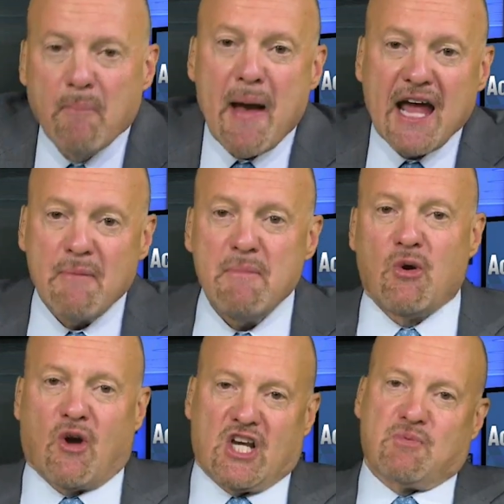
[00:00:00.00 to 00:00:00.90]
back in
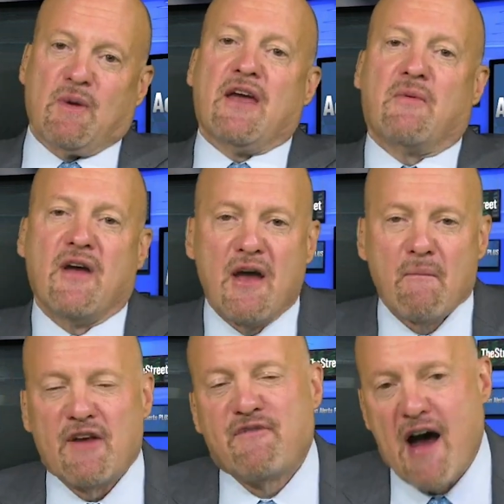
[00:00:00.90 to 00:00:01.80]
mid-August,
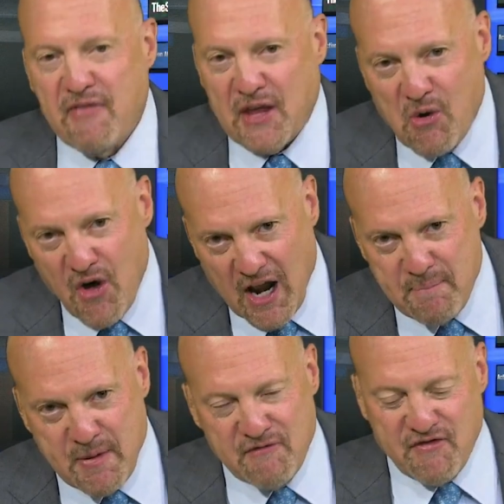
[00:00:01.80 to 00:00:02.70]
we finally call up
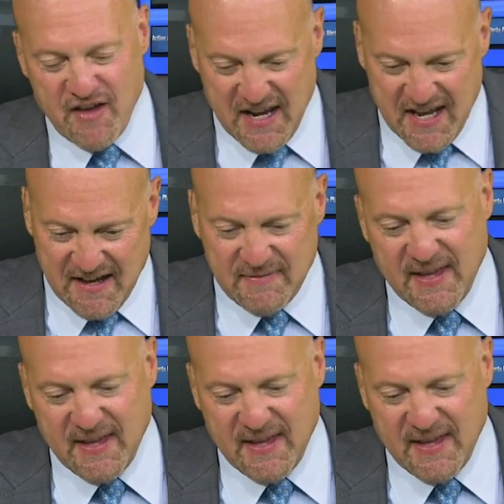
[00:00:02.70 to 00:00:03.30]
Nvidia.